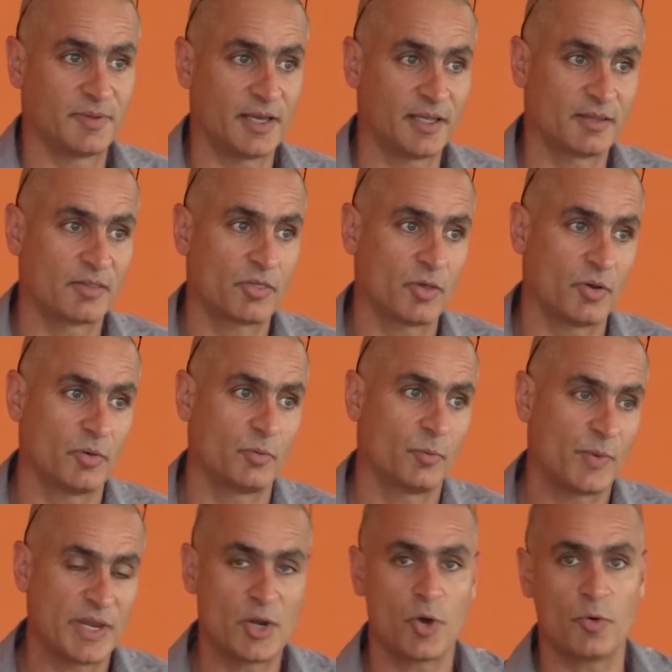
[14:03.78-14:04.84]
And so
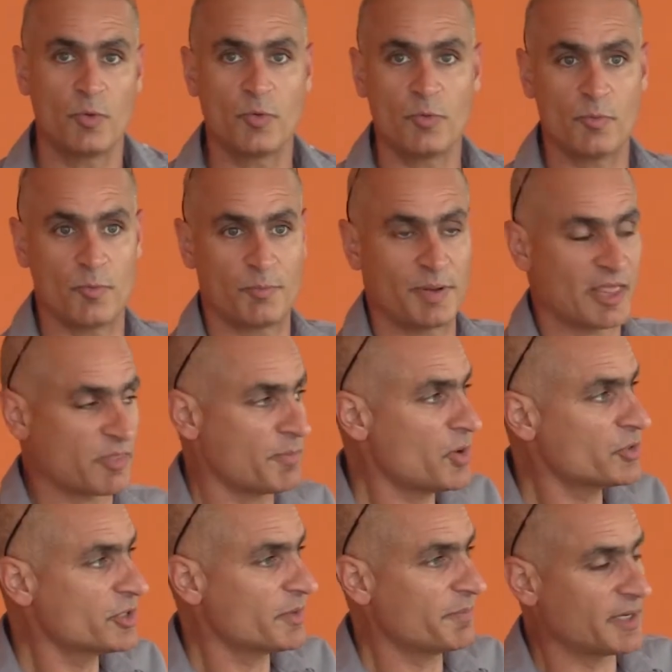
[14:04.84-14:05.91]
we know
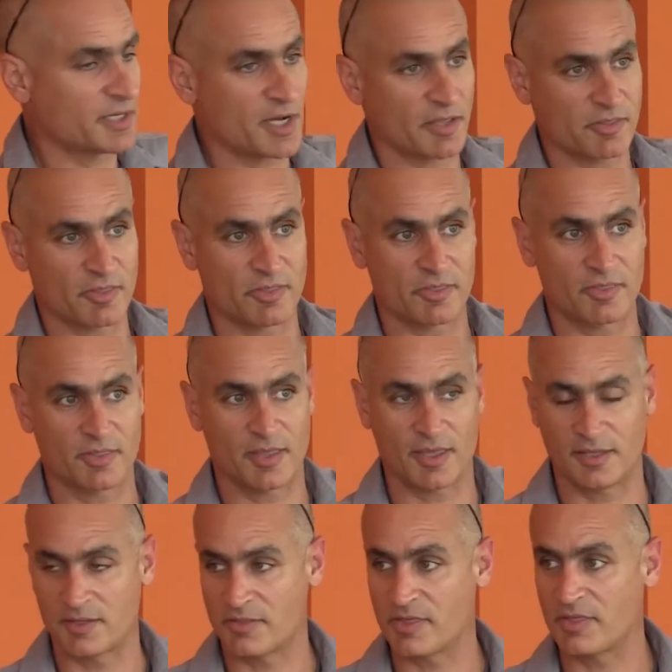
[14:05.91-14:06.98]
Plasmodium, it causes
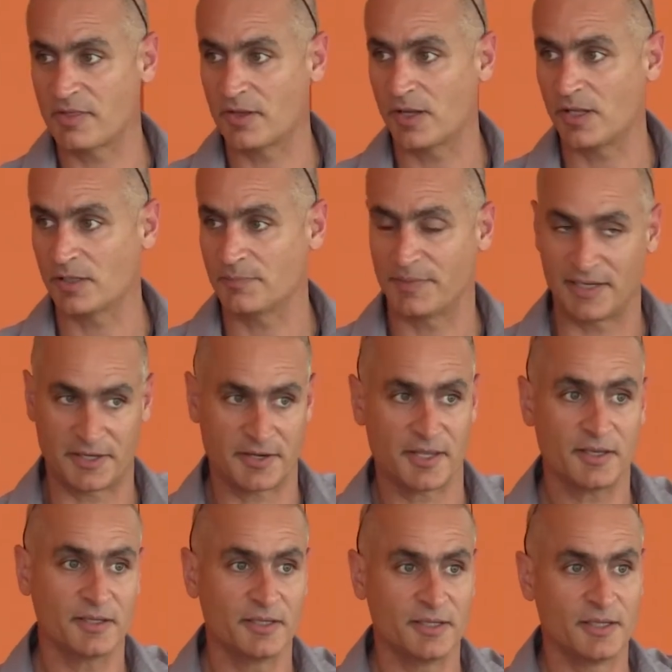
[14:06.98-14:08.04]
the disease called
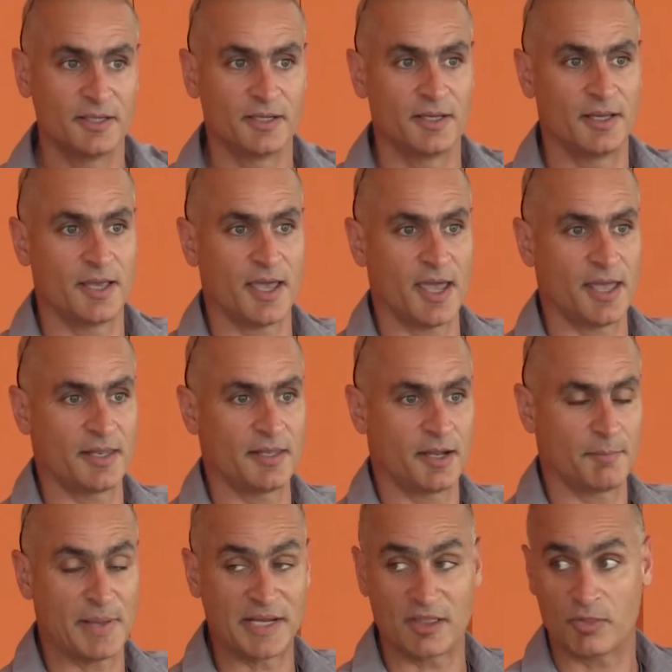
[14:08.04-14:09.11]
malaria, and there
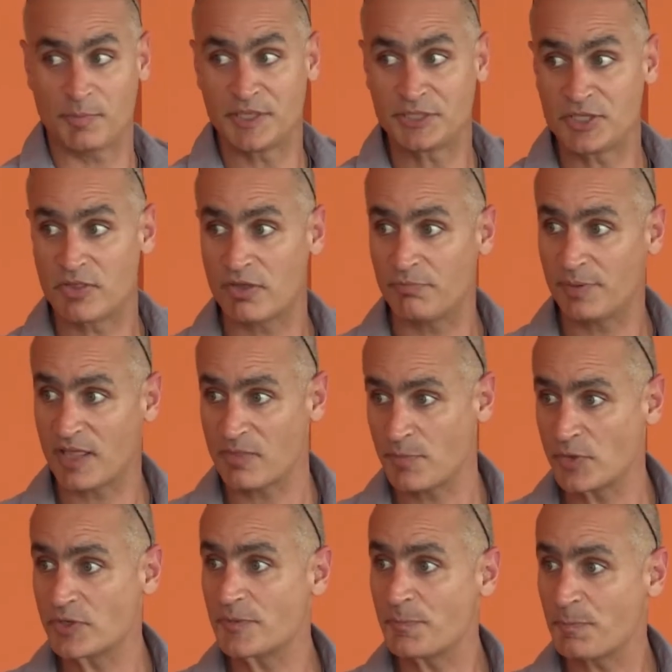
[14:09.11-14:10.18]
are many species of
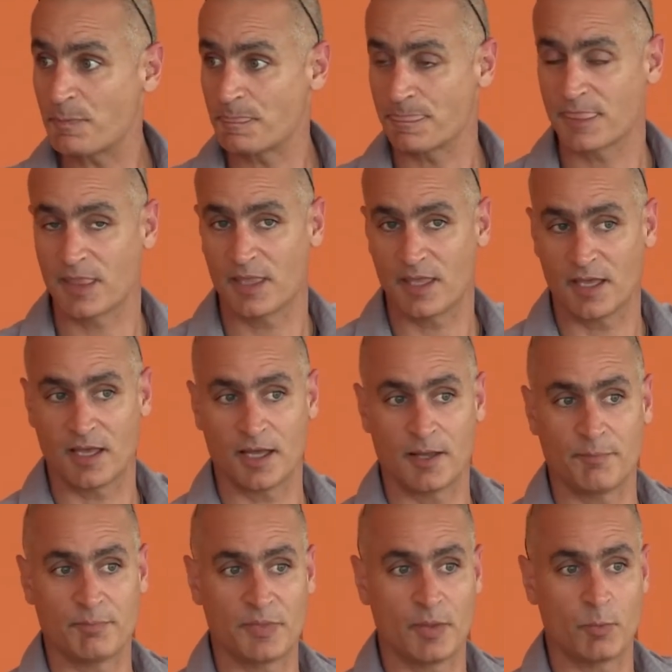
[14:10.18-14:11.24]
Plasmodium.
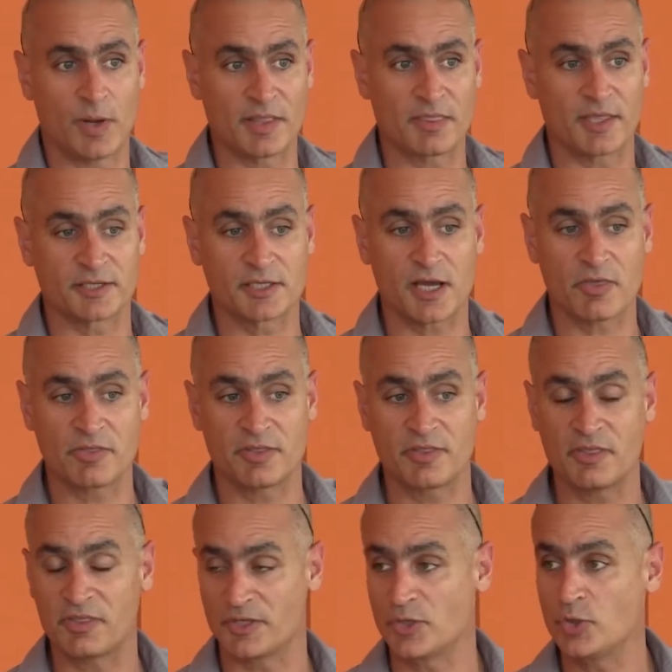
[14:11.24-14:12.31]
The ones that cause
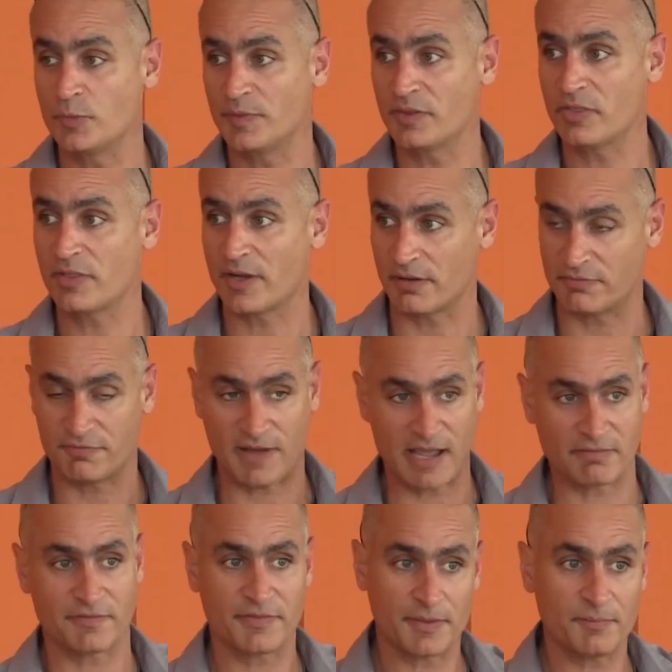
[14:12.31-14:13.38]
disease in humans, there are
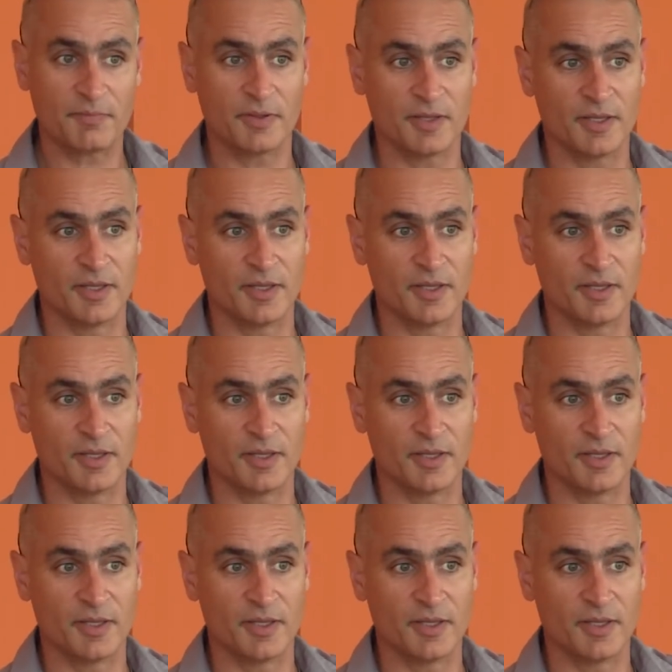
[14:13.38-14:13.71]
5 of them,